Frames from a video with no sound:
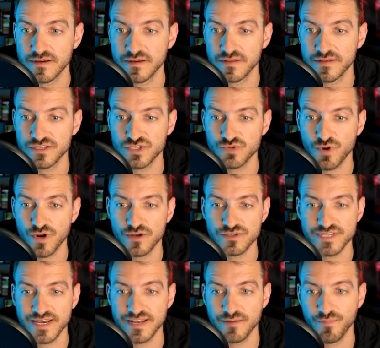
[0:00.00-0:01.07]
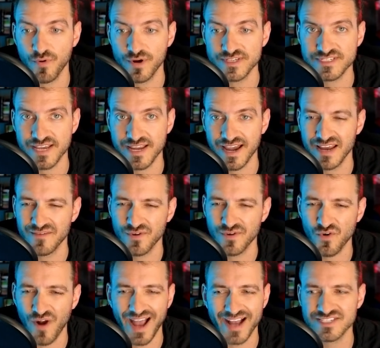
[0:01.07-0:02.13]
This is one of those data points that kind of
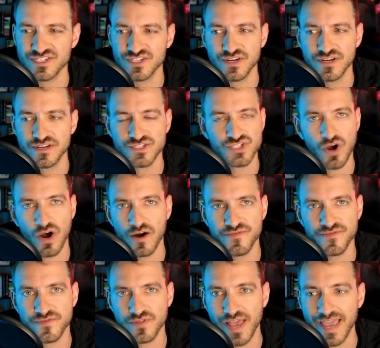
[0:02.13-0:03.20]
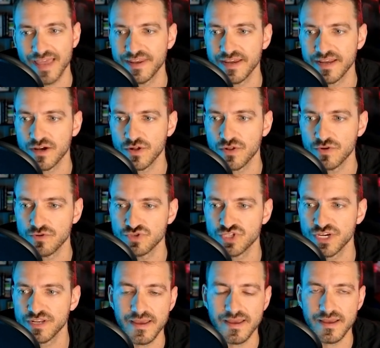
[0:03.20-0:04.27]
cracks the soft landing
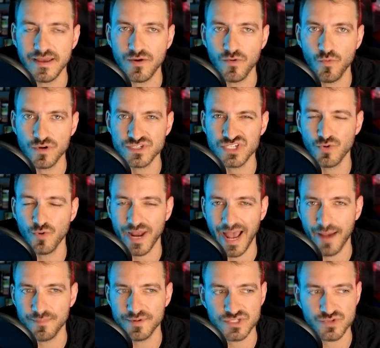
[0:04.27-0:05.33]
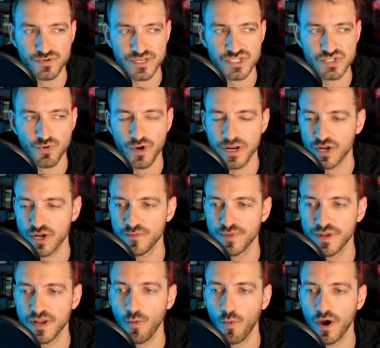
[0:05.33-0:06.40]
illusion. We'll see what happens with this one. It could be
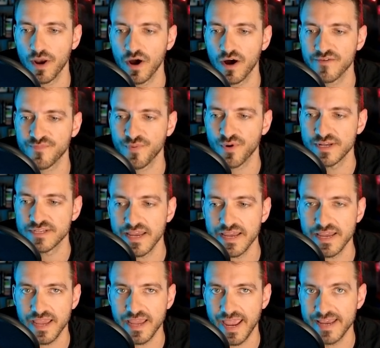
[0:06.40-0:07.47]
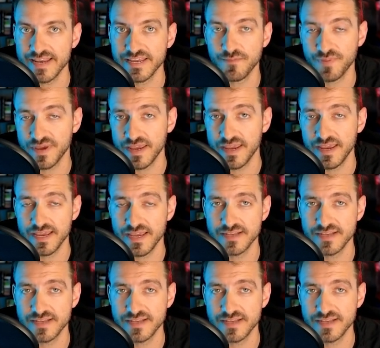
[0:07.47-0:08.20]
a one-off print. ADP,